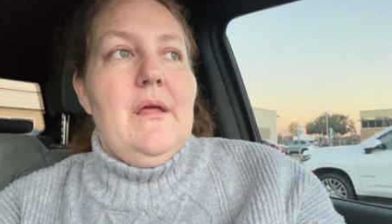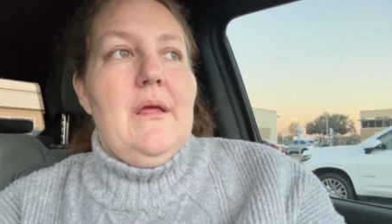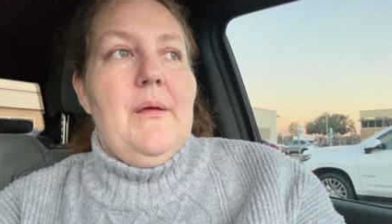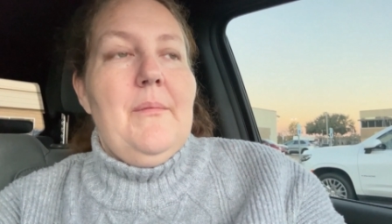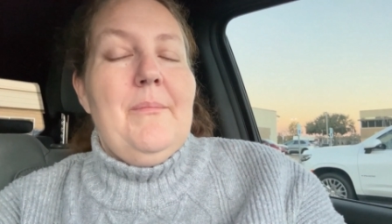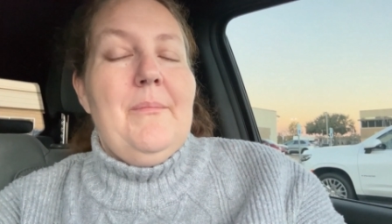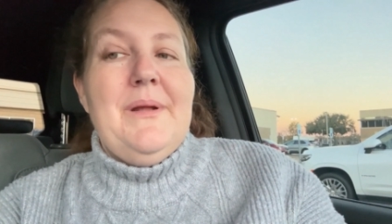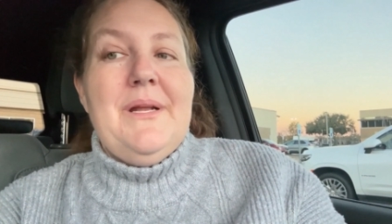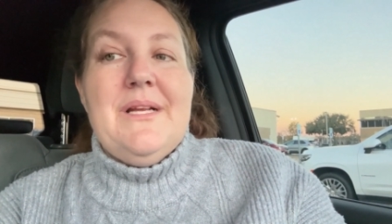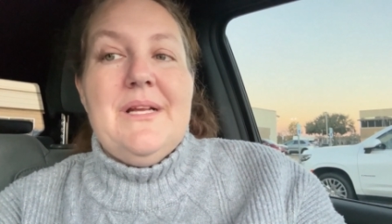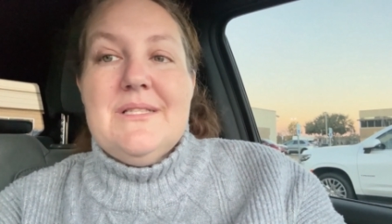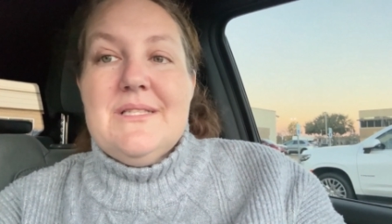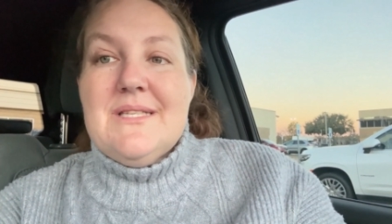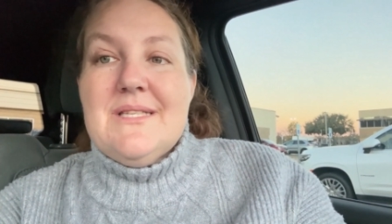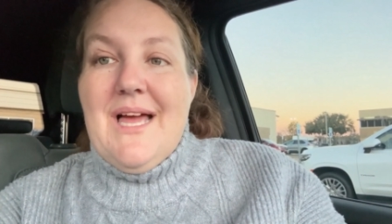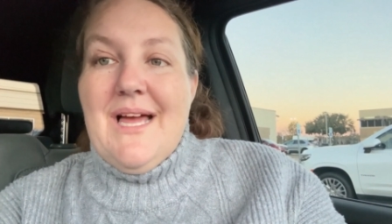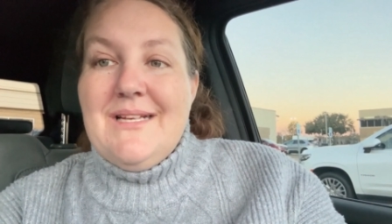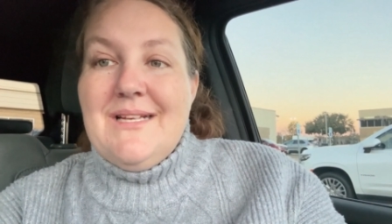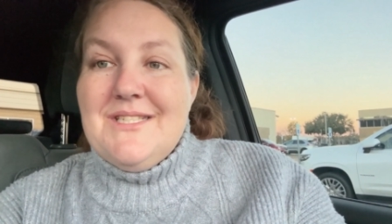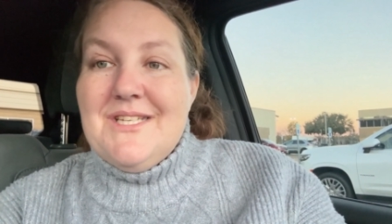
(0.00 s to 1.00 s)
But
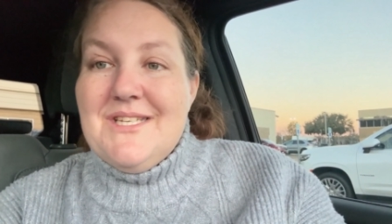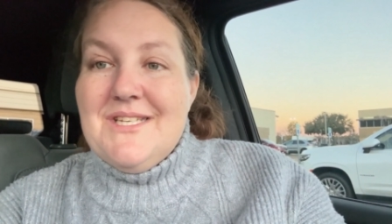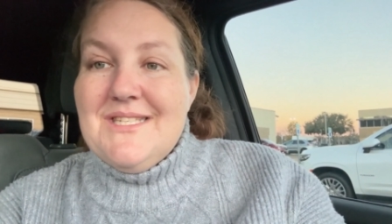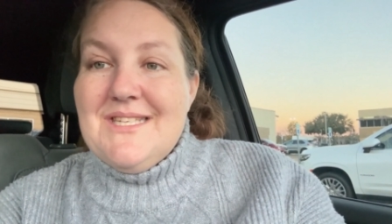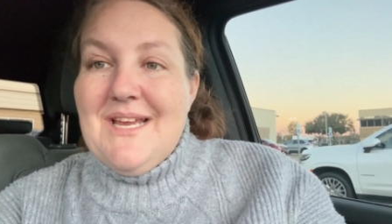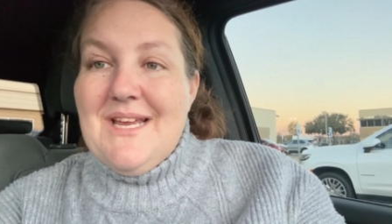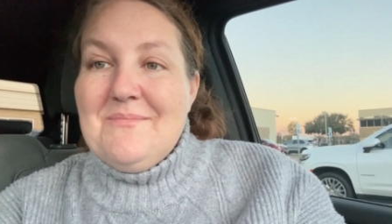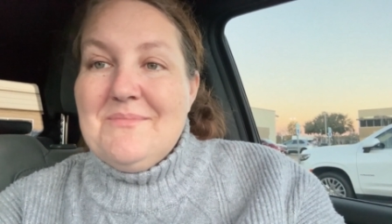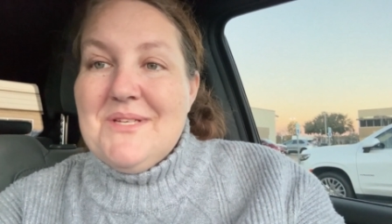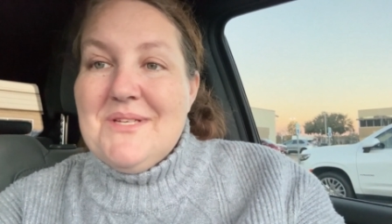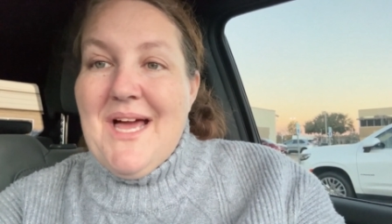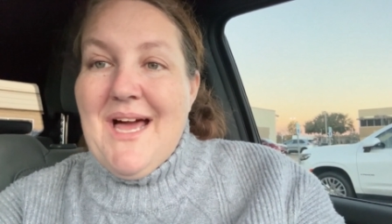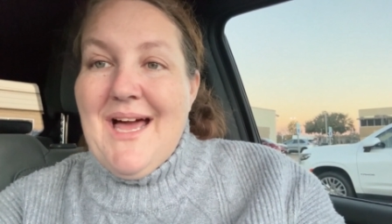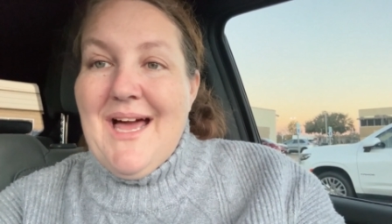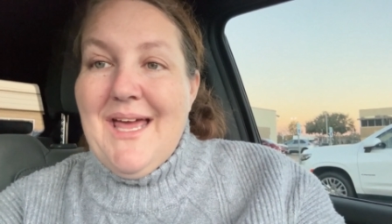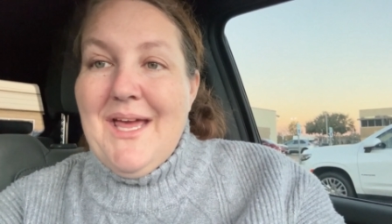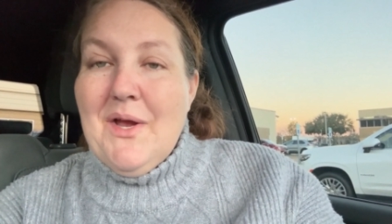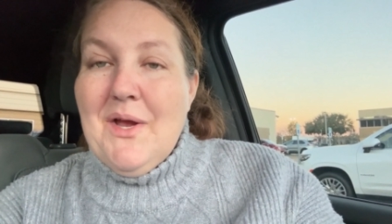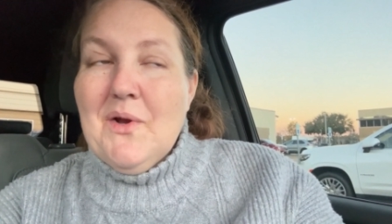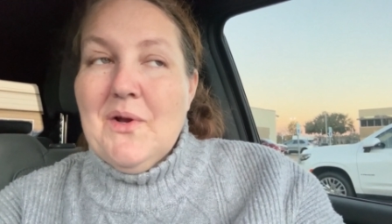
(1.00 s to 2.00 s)
I'm
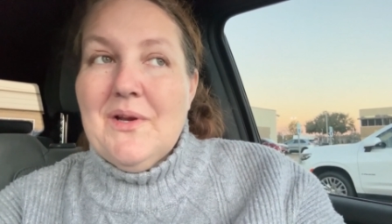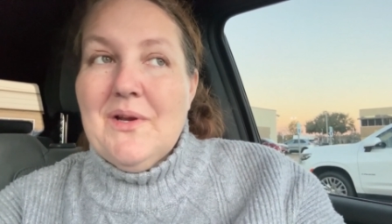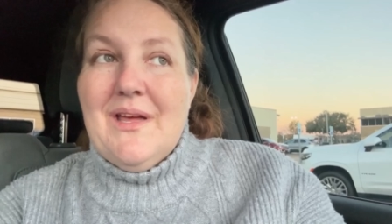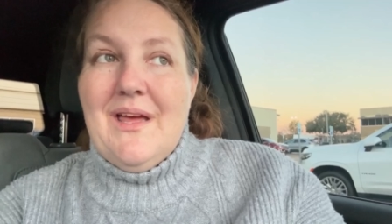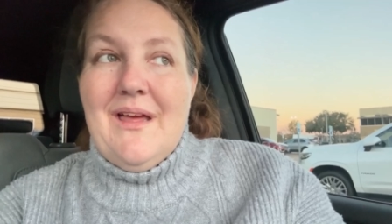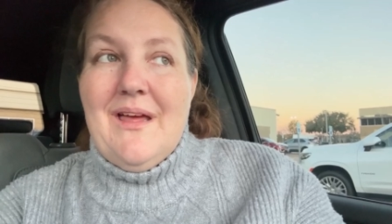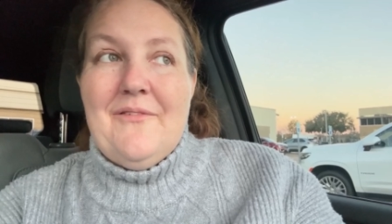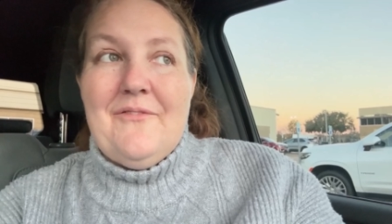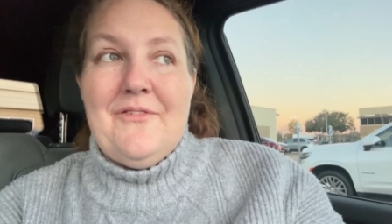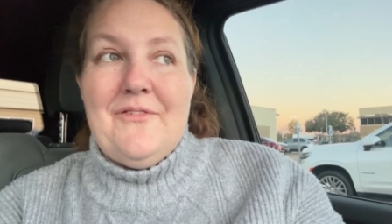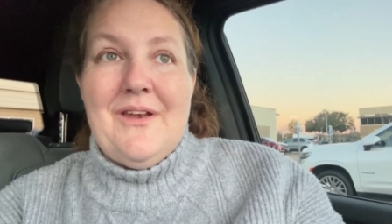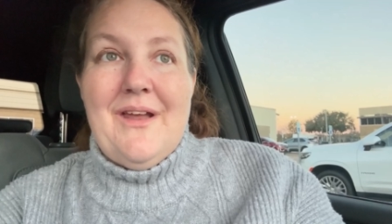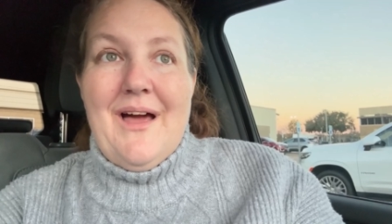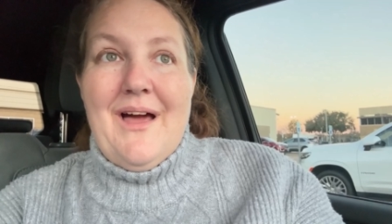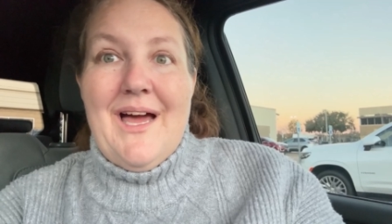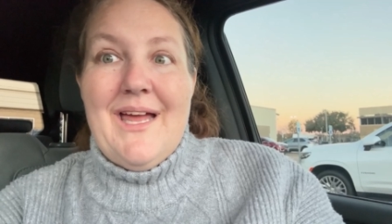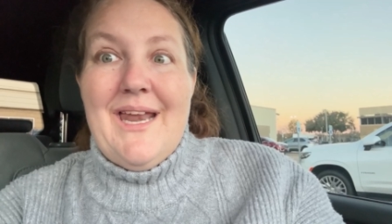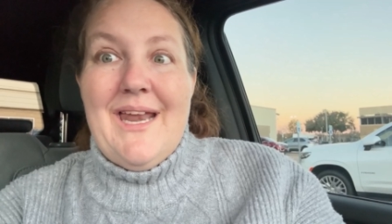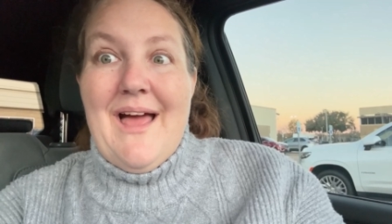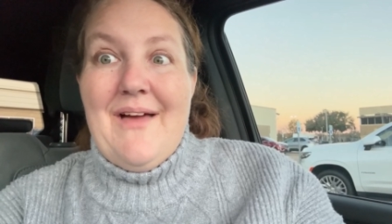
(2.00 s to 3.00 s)
tired of
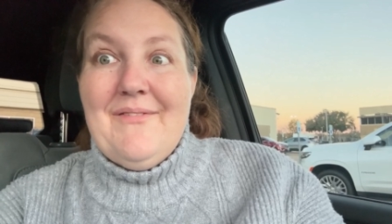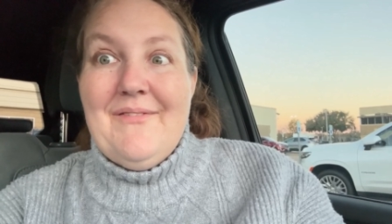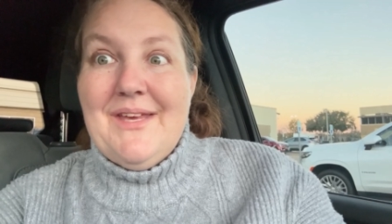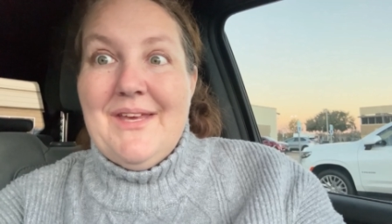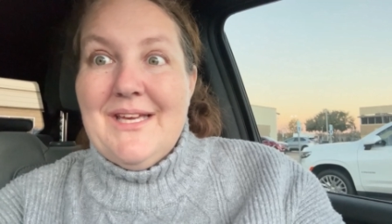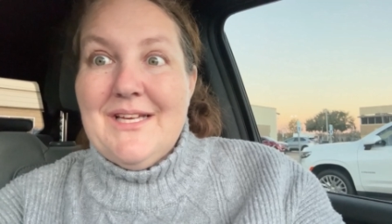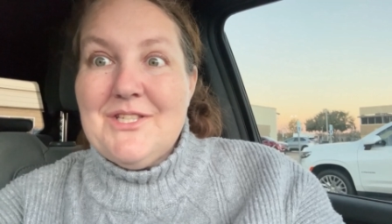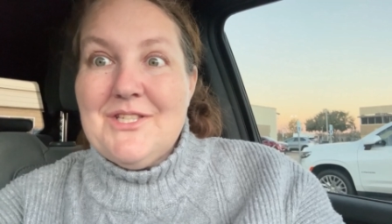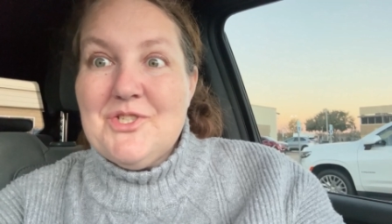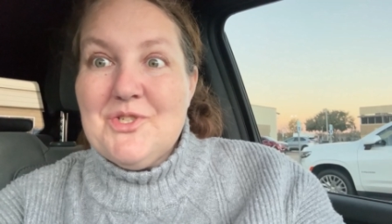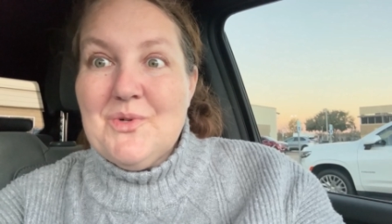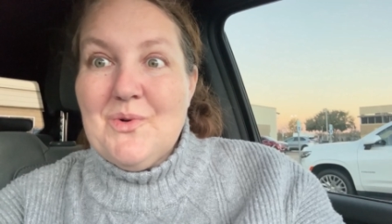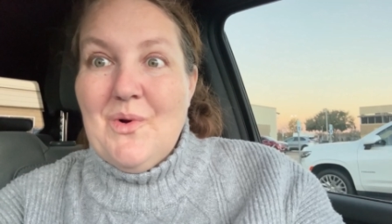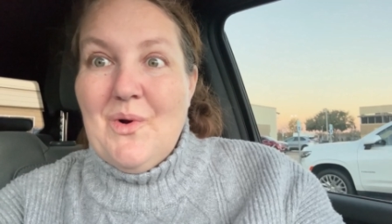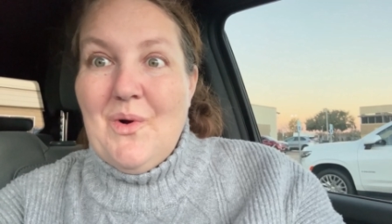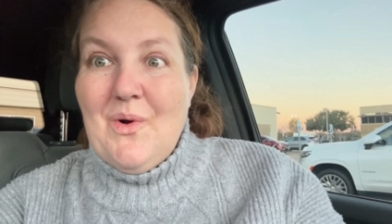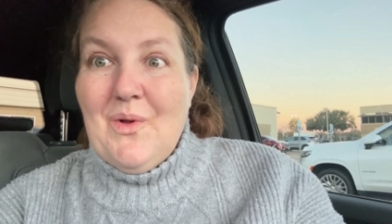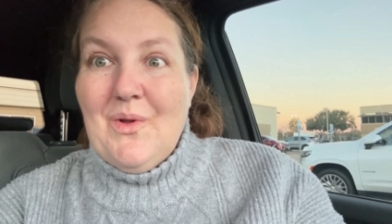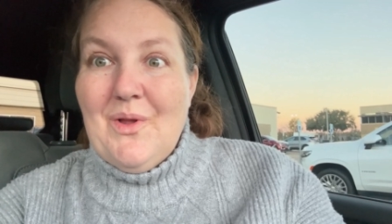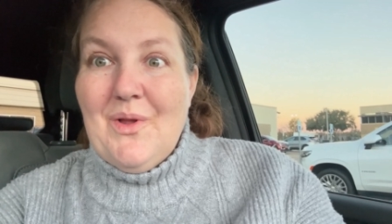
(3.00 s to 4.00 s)
not having
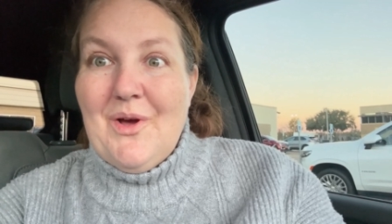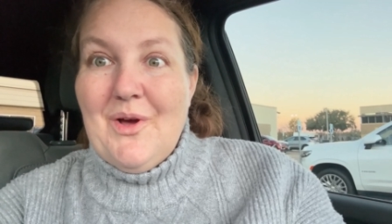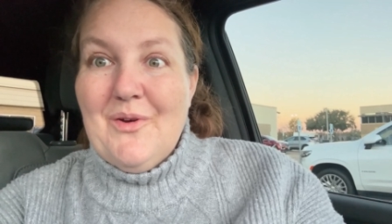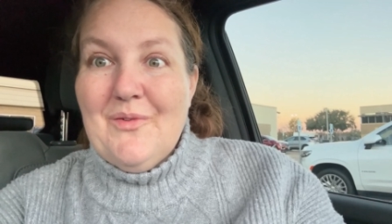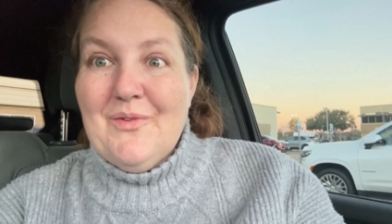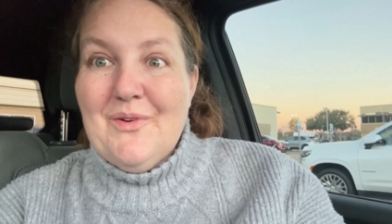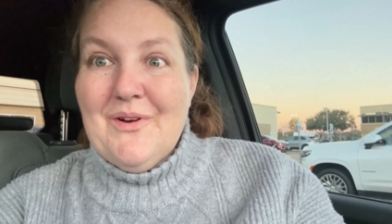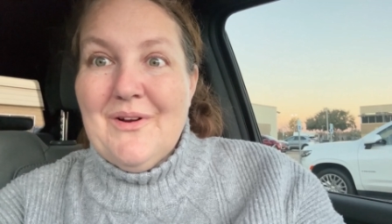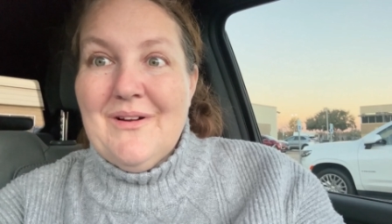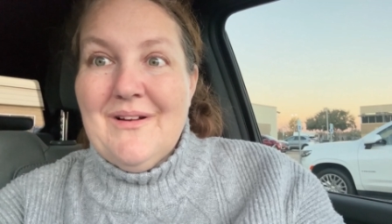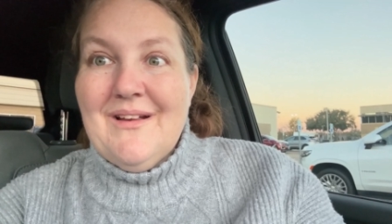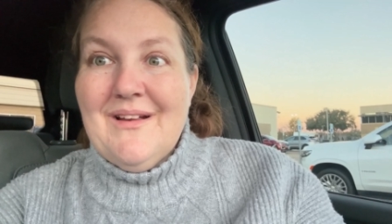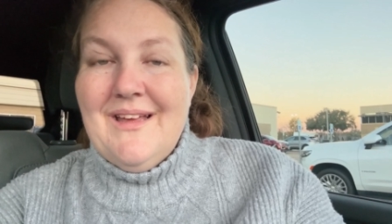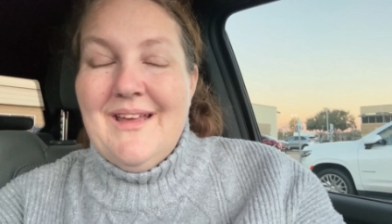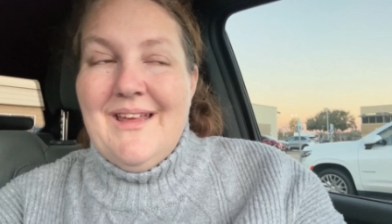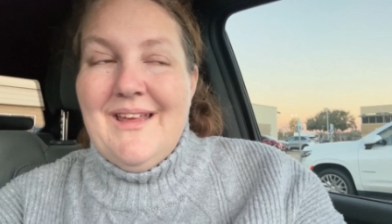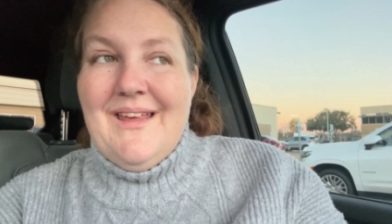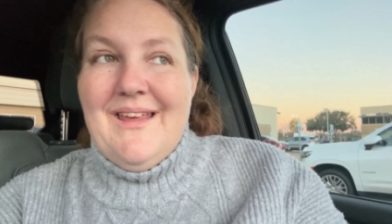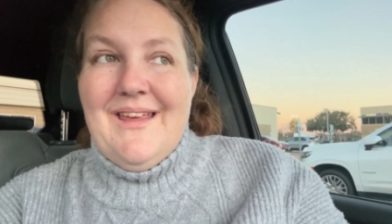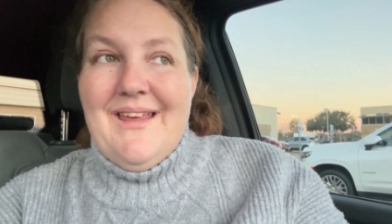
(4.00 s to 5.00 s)
control over
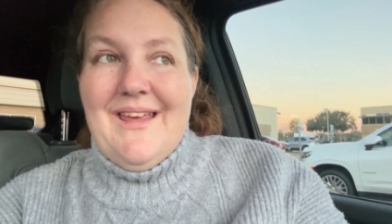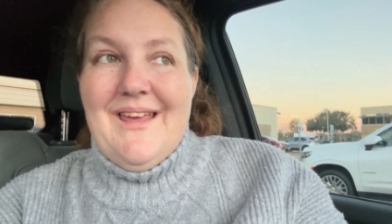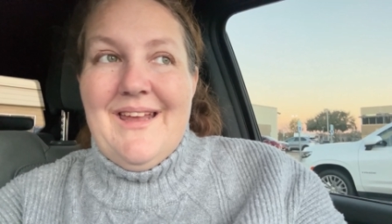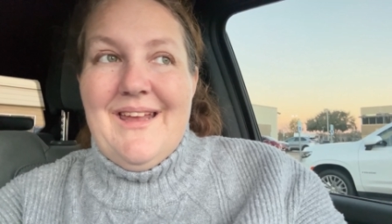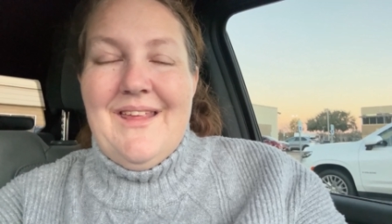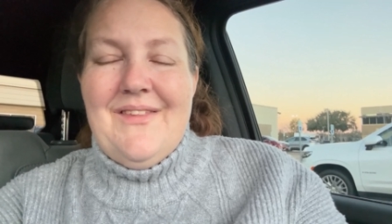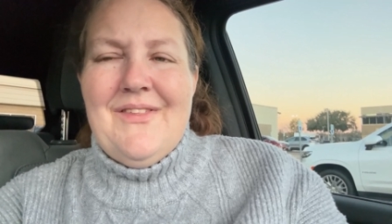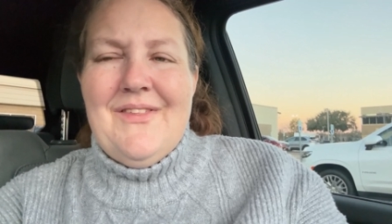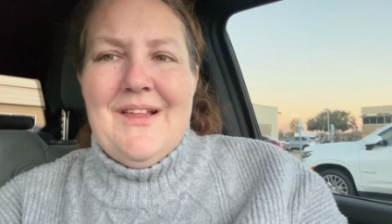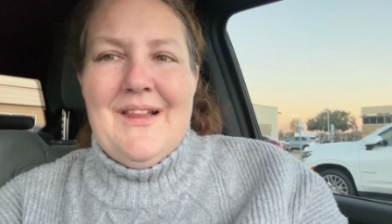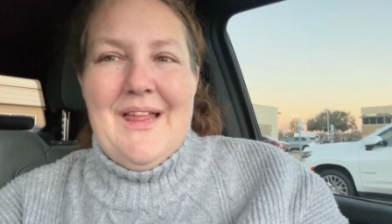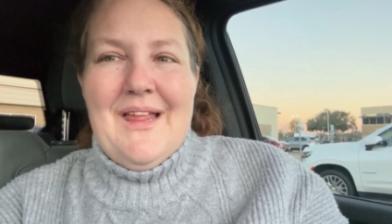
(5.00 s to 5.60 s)
anything.